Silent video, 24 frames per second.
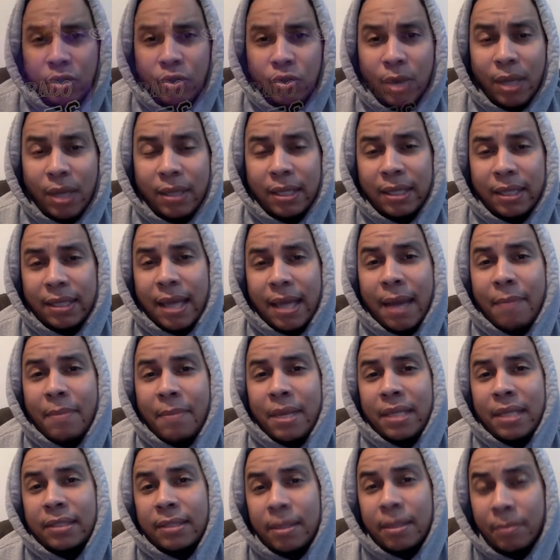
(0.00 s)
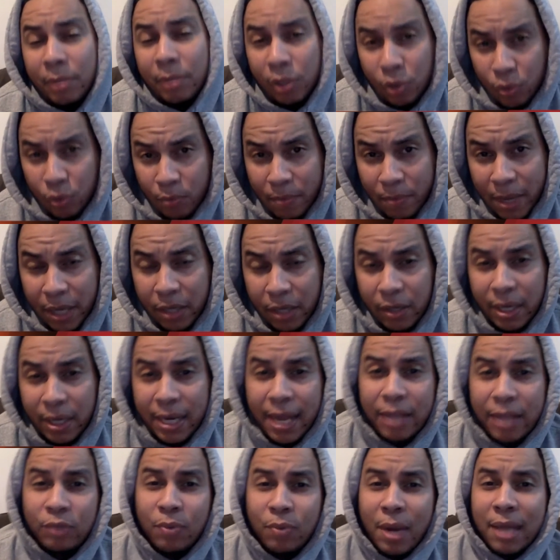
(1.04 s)
So I think that makes them a little better, and
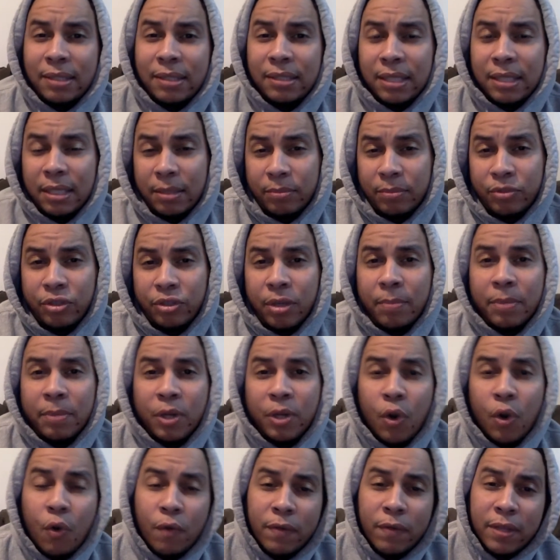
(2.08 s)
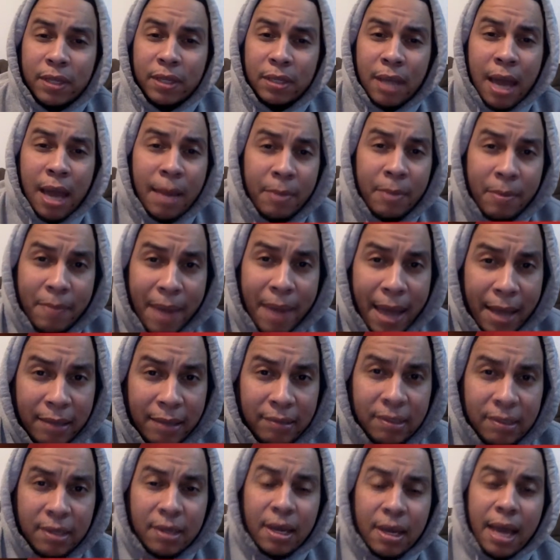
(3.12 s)
that's why I see them jumping over the Diamondbacks
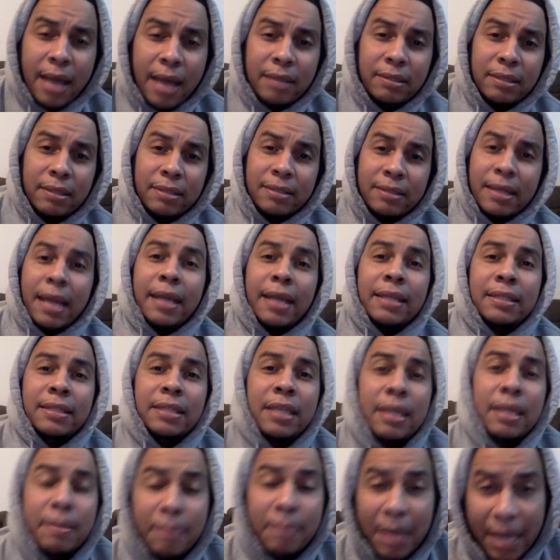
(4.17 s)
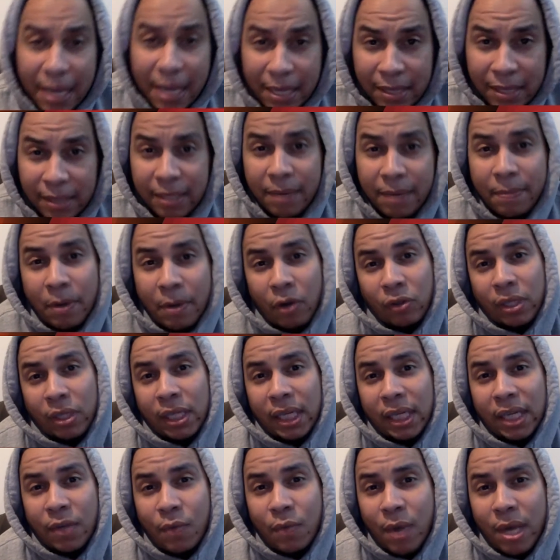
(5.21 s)
as the second team in the American
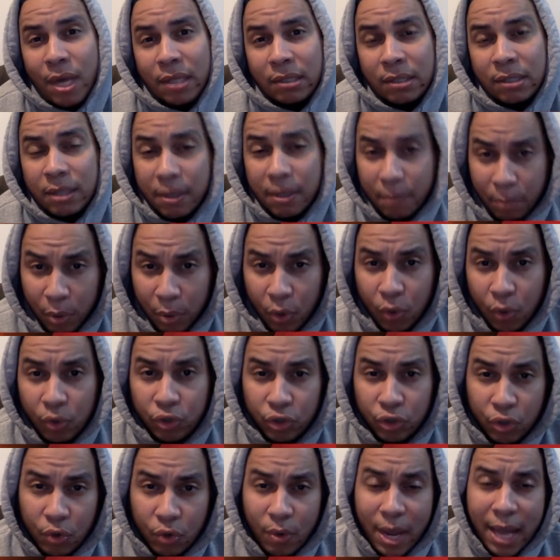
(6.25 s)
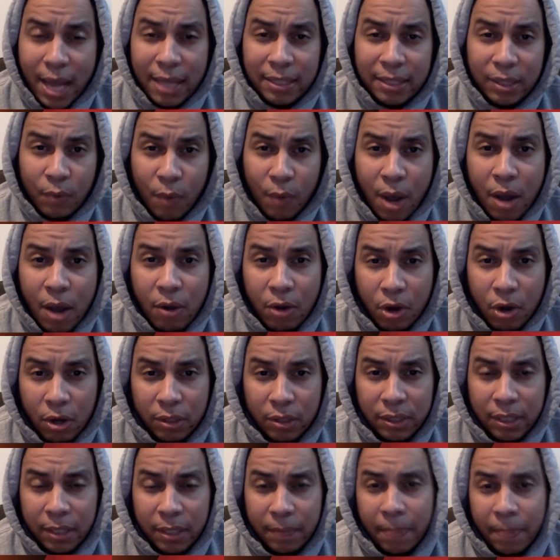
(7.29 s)
League West, but also as a wild card
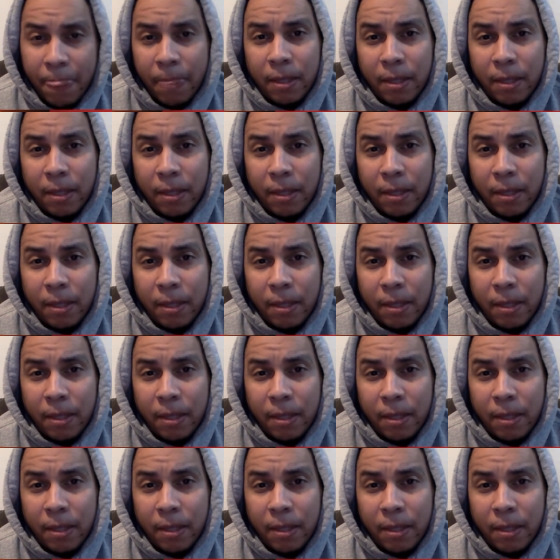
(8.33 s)
team.